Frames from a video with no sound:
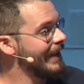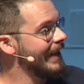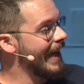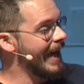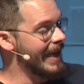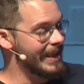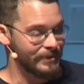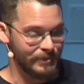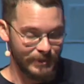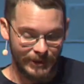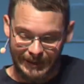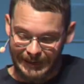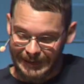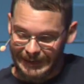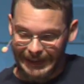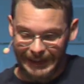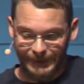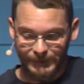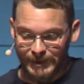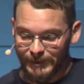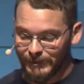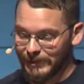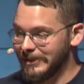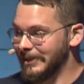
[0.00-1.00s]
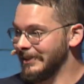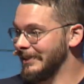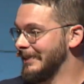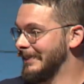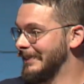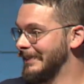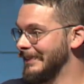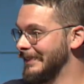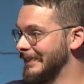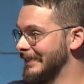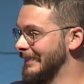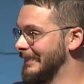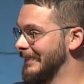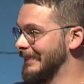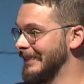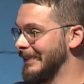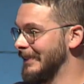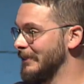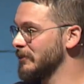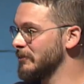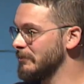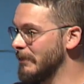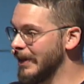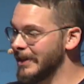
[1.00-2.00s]
and then we're like, I mean,
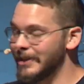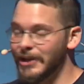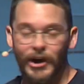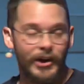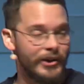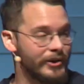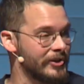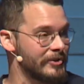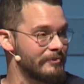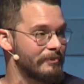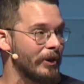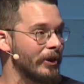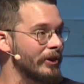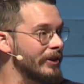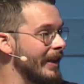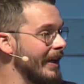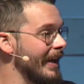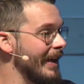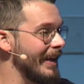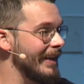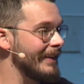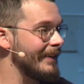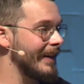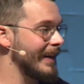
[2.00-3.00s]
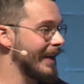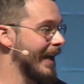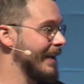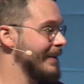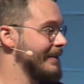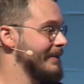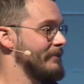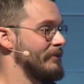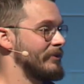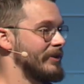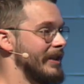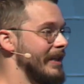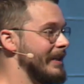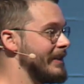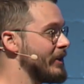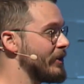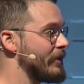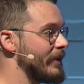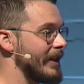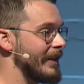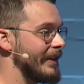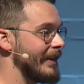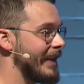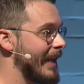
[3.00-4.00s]
it was my daughter's birthday, like, it was near
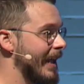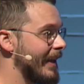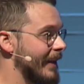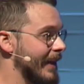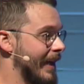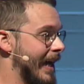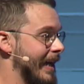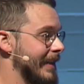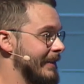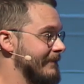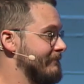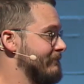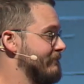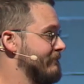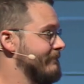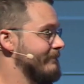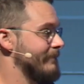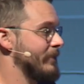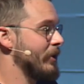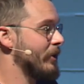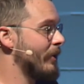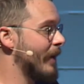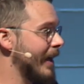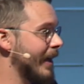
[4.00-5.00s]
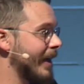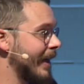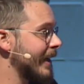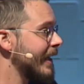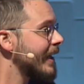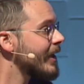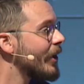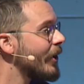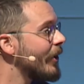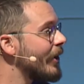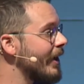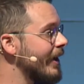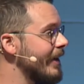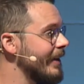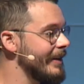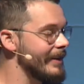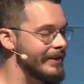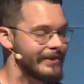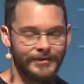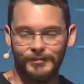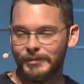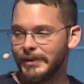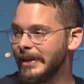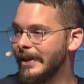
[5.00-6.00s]
the end of the day, like, I gotta get going,
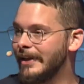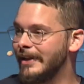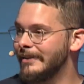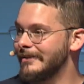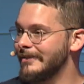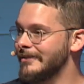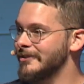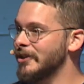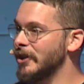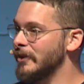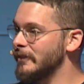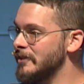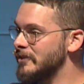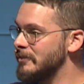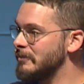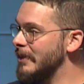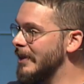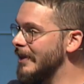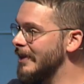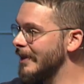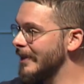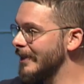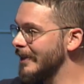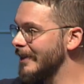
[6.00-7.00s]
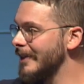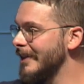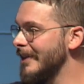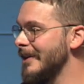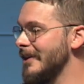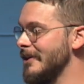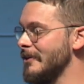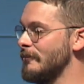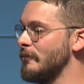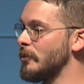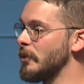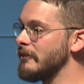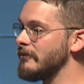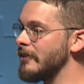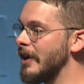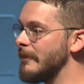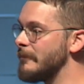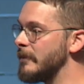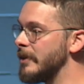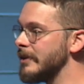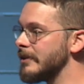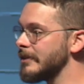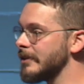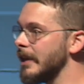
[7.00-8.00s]
we can't start this meeting 45
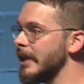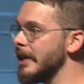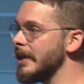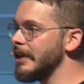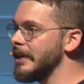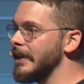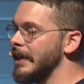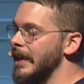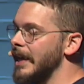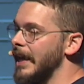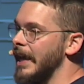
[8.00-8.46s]
minutes late.